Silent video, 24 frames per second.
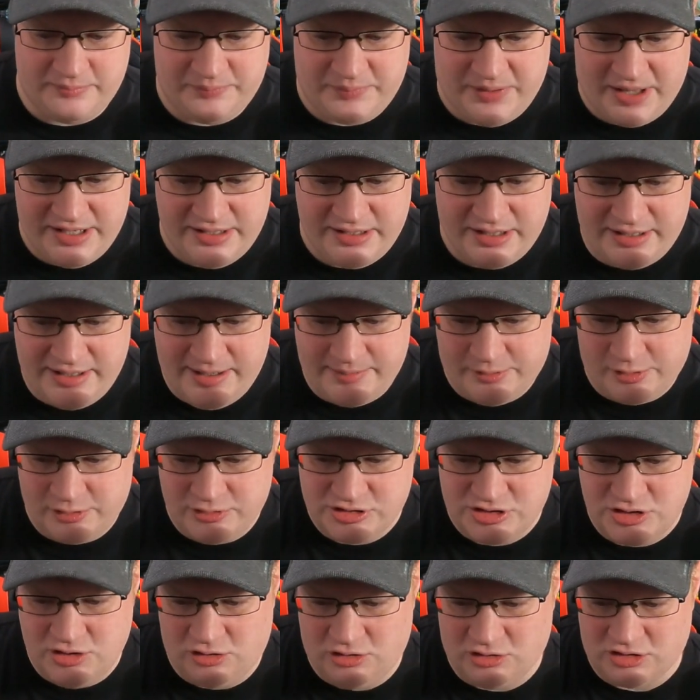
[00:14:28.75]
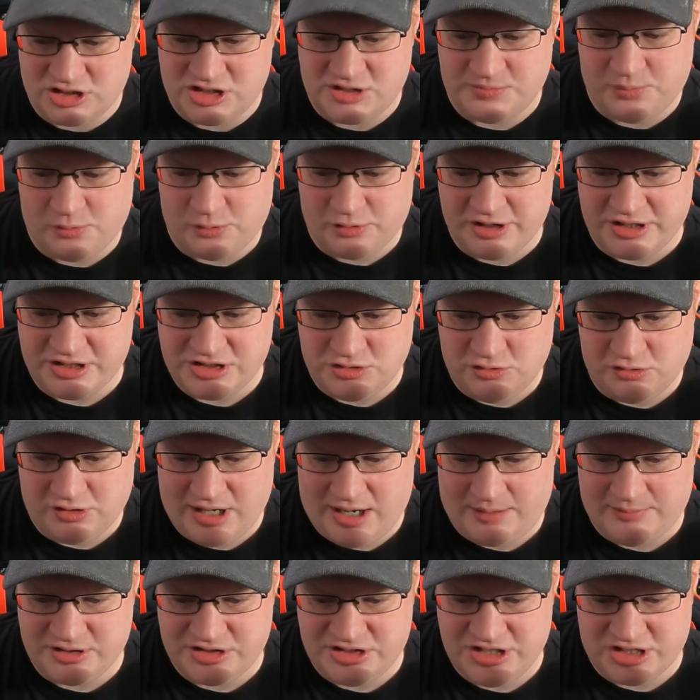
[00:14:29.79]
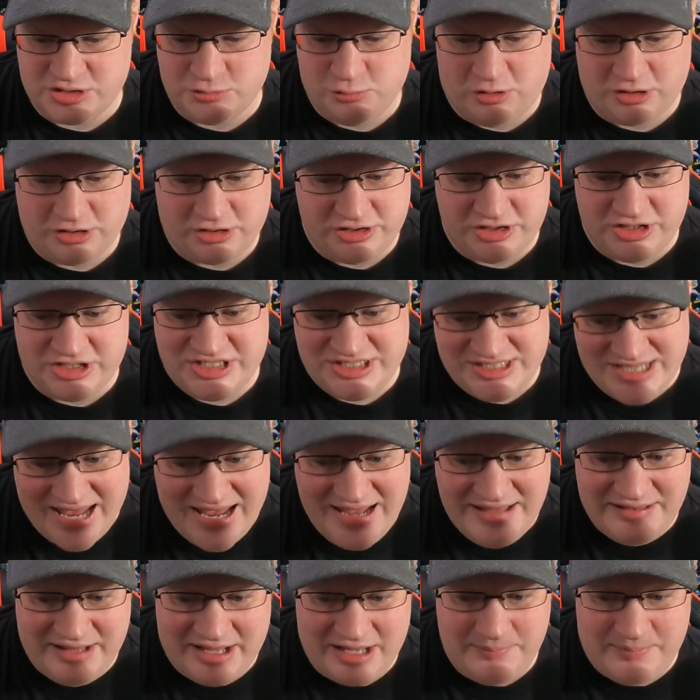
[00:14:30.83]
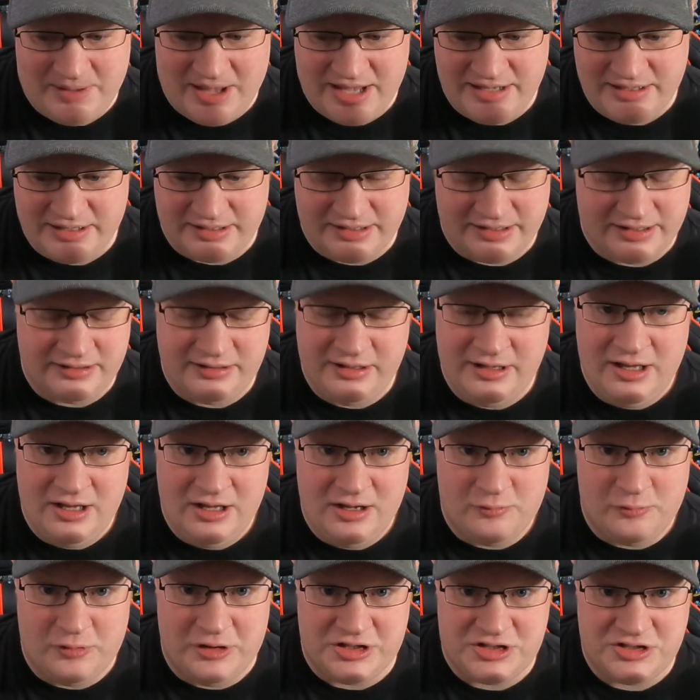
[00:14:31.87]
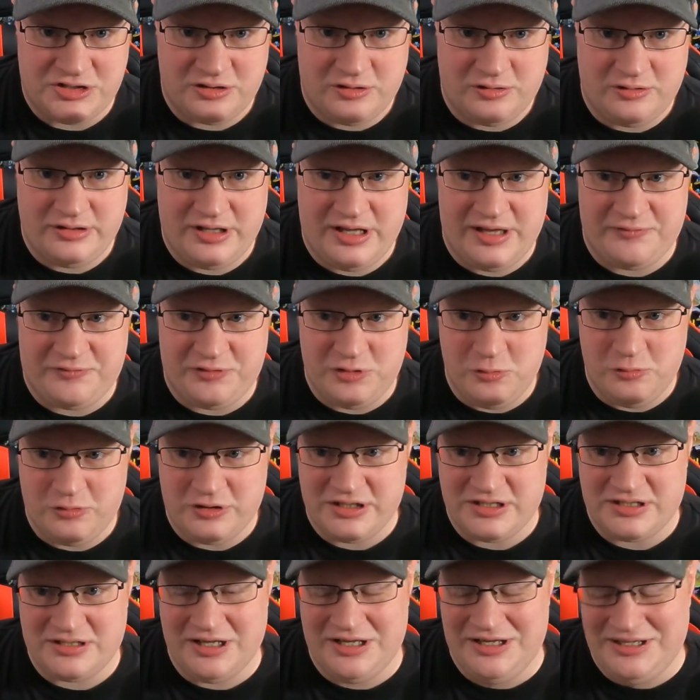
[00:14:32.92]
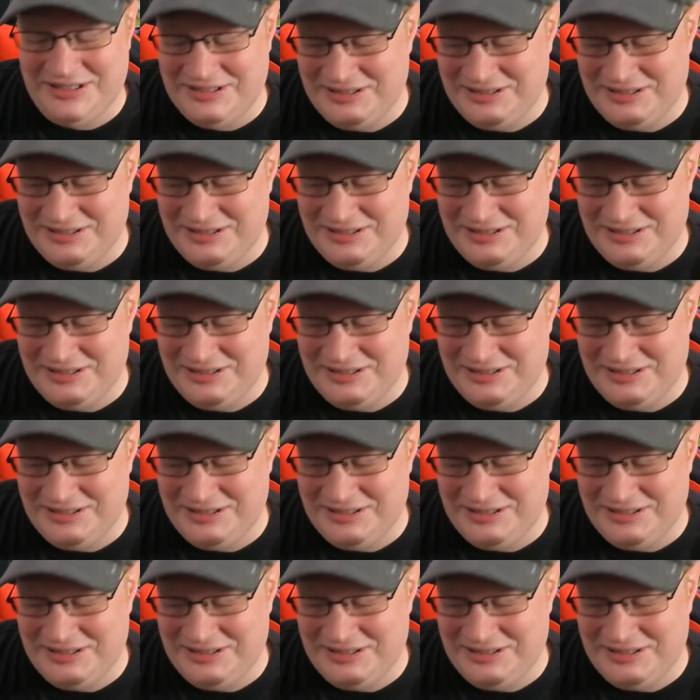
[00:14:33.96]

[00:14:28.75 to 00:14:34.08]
Bandai Namco is no longer supporting Soul Calibur six. One could say they abandoned it, which if you want to...